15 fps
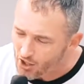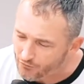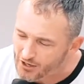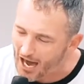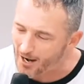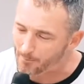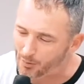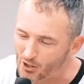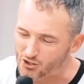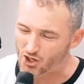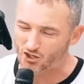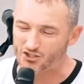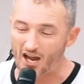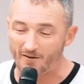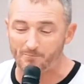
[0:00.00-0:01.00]
You've got to put
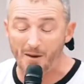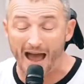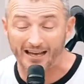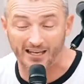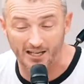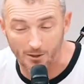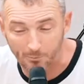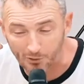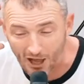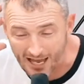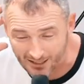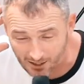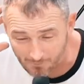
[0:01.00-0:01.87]
yourself back into play.